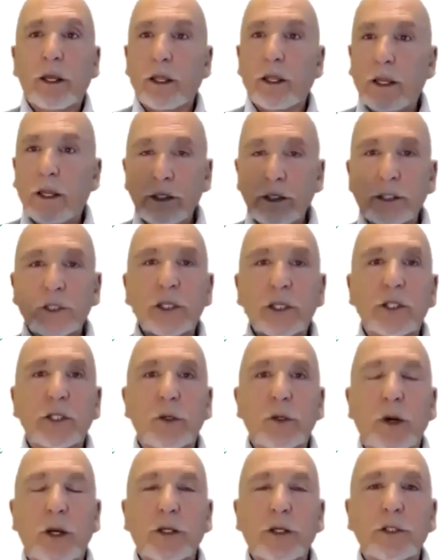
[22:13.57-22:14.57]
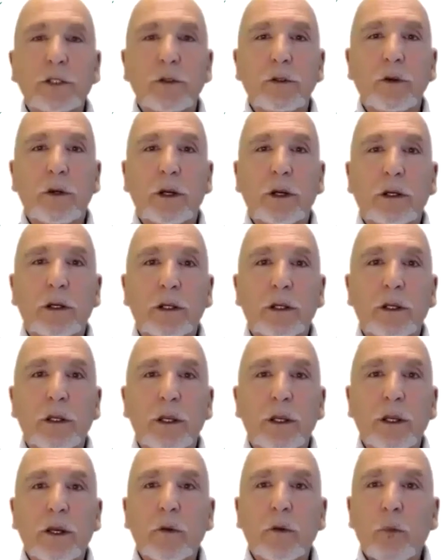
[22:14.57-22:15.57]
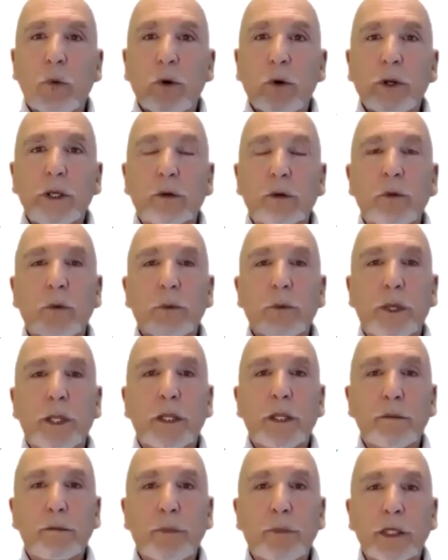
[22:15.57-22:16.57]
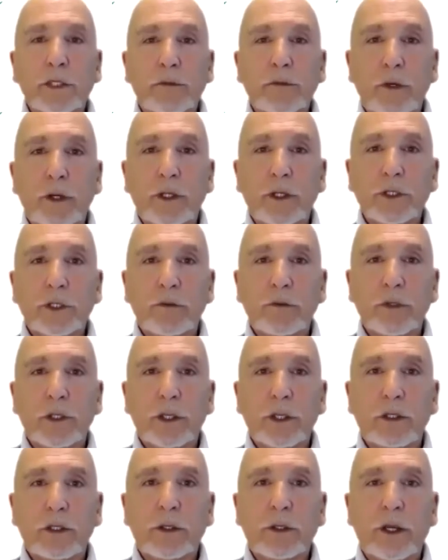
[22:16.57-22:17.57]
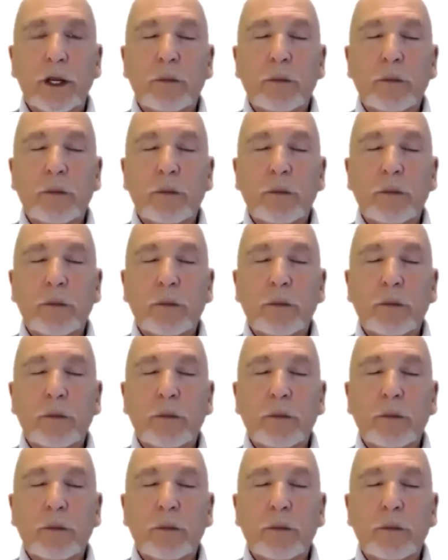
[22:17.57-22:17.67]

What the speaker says: in the situation you are, what would be the best version of you?